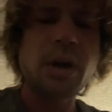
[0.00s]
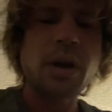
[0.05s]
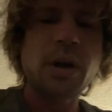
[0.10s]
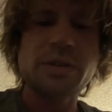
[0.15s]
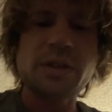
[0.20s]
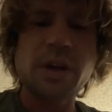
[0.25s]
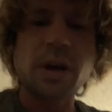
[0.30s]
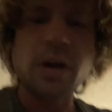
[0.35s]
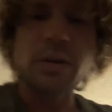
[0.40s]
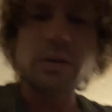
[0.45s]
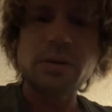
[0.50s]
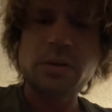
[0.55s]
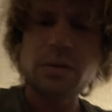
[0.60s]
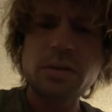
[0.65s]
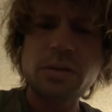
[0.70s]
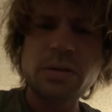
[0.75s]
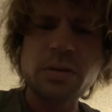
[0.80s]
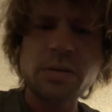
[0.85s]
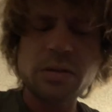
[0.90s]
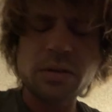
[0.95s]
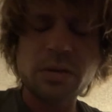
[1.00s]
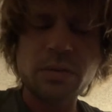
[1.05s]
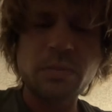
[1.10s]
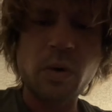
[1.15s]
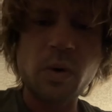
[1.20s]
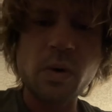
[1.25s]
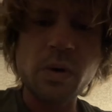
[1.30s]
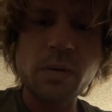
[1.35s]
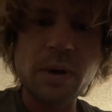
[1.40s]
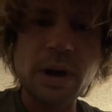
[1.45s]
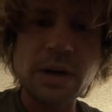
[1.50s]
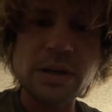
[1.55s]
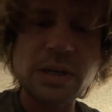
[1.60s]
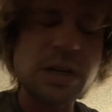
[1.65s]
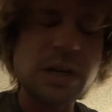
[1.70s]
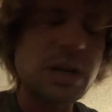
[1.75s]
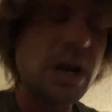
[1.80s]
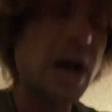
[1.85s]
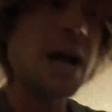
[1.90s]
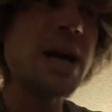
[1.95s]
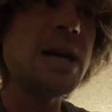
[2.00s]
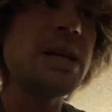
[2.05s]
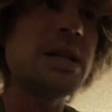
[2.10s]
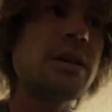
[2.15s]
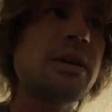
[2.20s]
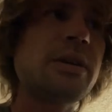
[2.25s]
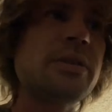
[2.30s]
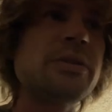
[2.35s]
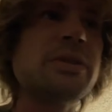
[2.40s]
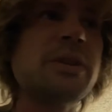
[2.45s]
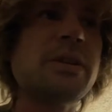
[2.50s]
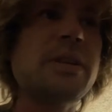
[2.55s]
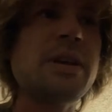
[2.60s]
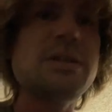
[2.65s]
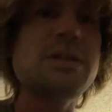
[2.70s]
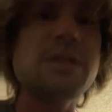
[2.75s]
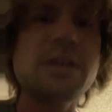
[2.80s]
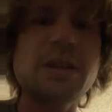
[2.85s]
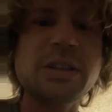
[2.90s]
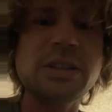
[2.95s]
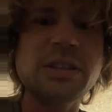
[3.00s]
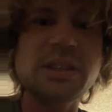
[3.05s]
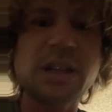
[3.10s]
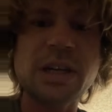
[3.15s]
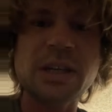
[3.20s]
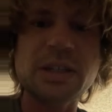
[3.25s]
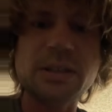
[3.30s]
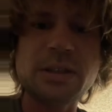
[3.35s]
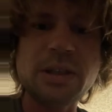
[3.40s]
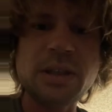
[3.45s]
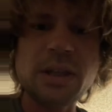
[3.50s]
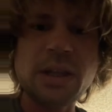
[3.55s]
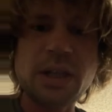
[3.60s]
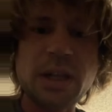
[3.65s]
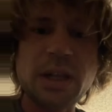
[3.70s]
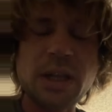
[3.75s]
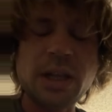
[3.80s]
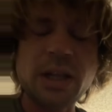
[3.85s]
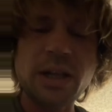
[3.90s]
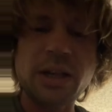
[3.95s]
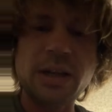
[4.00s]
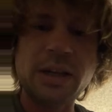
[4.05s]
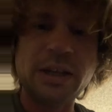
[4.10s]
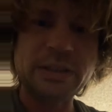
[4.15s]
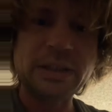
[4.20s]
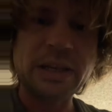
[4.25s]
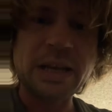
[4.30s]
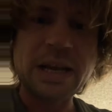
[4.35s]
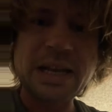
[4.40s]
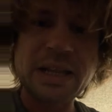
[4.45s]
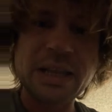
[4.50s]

So more about today though. So they took us there and like,